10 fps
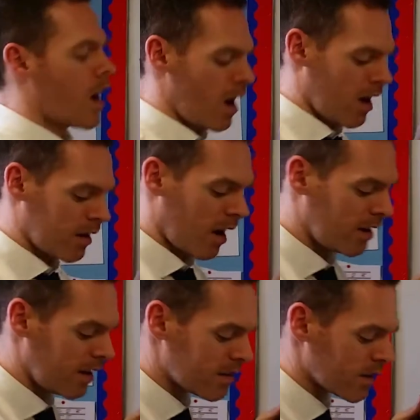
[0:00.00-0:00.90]
And I
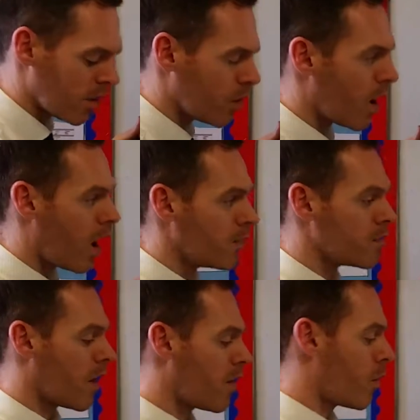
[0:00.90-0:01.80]
need to,
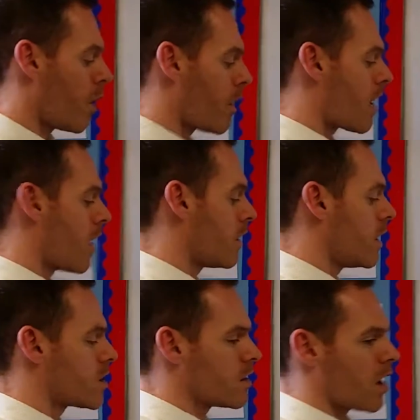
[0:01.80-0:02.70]
if I write my
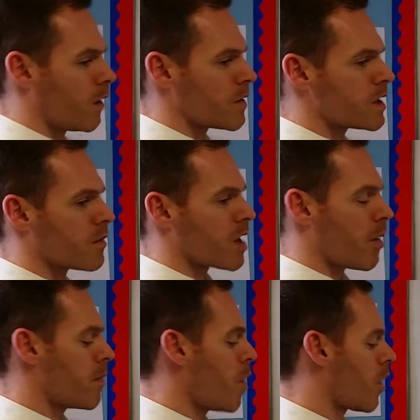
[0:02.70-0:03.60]
calculation down at the same
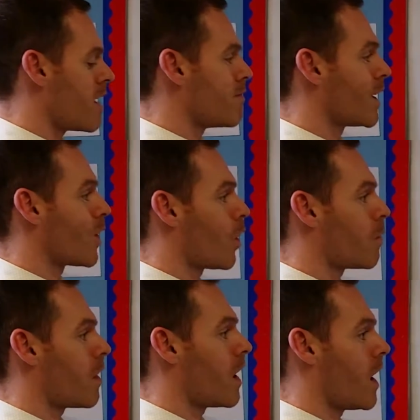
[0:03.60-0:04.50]
time, I'm not keeping it all
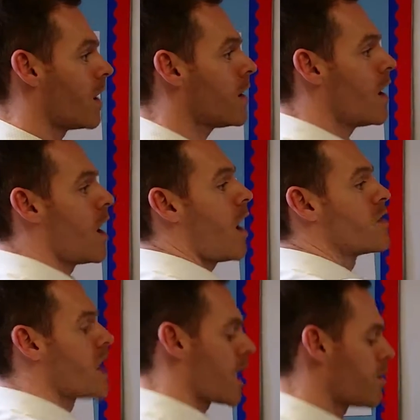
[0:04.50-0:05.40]
in my head.
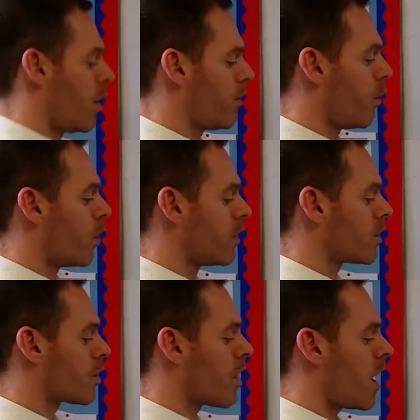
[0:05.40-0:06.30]
I've taken my
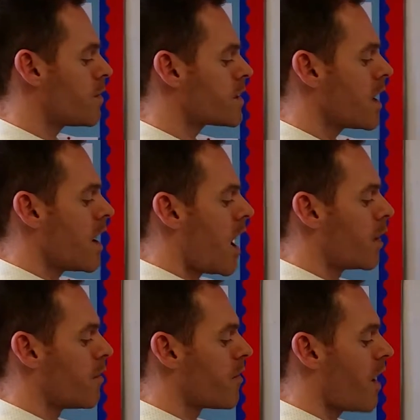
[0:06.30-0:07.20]
400 grams
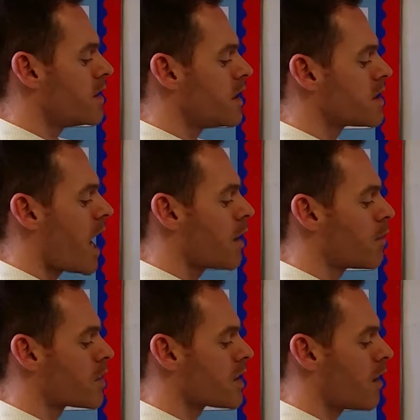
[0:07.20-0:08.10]
and I'm finding
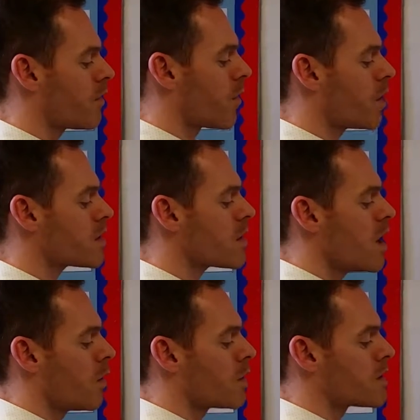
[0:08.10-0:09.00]
10% first,
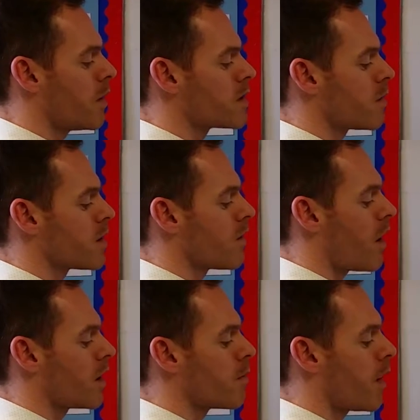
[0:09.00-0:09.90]
which means I'm
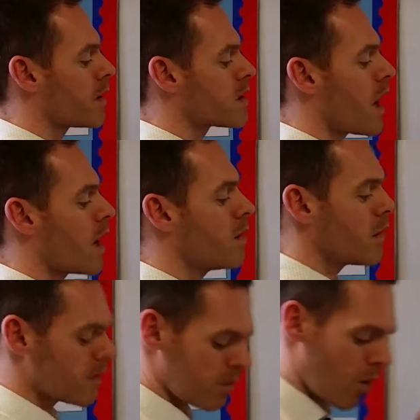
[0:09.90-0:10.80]
dividing by 10,
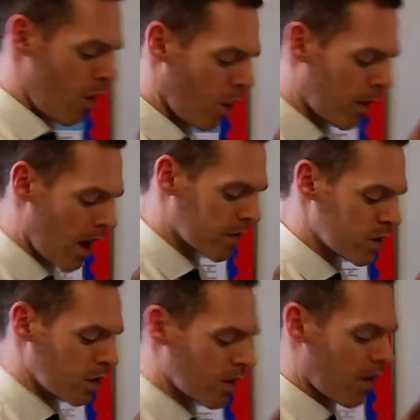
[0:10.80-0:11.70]
because all we have to
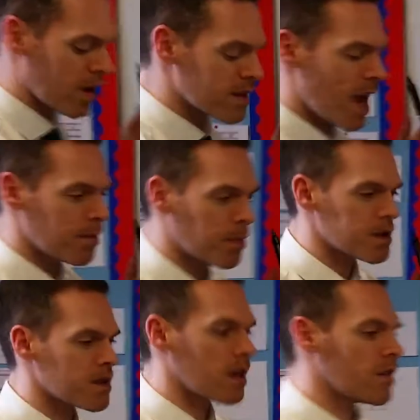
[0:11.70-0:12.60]
do to find
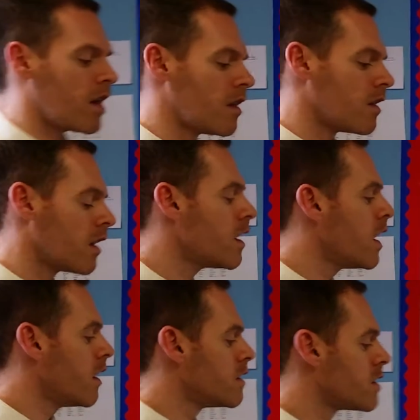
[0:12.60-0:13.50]
10% of anything
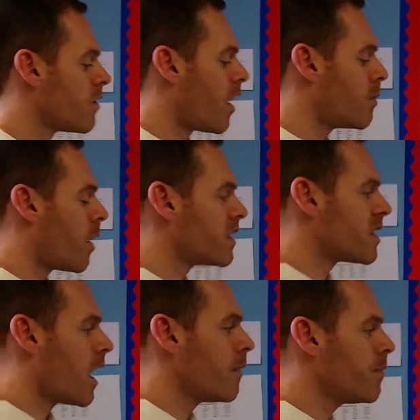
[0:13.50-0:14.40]
is divide by
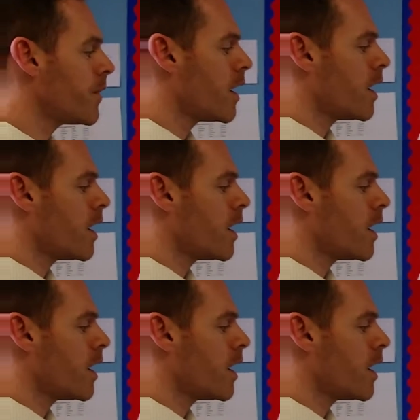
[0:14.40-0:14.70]
10.